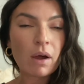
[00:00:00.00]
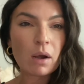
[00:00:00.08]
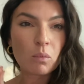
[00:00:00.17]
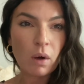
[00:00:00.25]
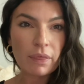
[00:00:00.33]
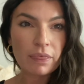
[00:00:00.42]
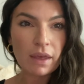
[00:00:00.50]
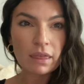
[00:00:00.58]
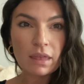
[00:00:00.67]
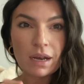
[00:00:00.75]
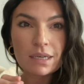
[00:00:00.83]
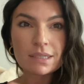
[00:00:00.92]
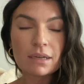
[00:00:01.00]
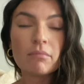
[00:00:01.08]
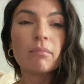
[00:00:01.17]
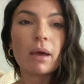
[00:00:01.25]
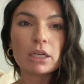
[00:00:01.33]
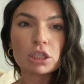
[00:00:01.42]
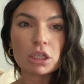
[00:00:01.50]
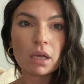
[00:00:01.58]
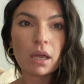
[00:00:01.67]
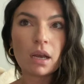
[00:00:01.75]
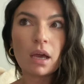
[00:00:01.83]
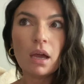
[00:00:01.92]
and one thing that I didn't
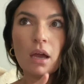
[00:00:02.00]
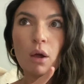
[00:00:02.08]
mention